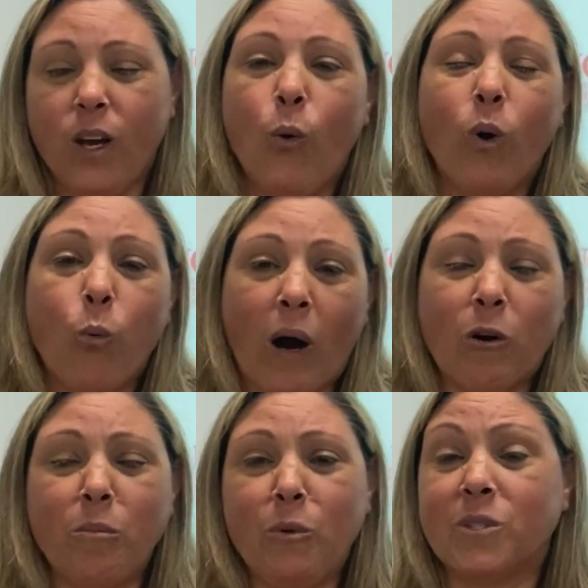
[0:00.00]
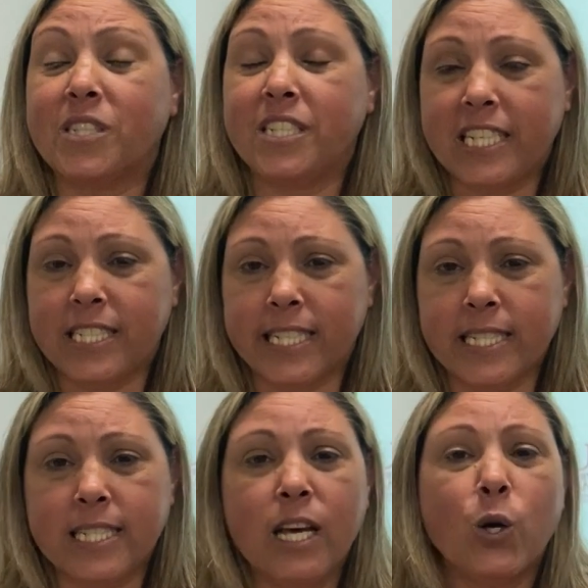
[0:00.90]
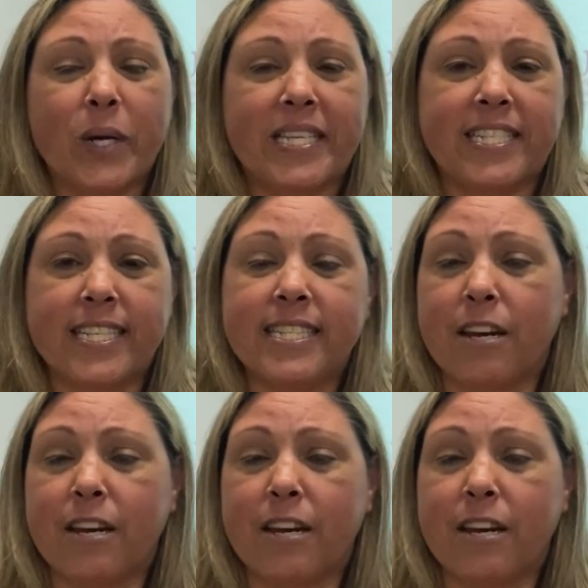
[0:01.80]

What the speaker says: We welcome your suggestions, questions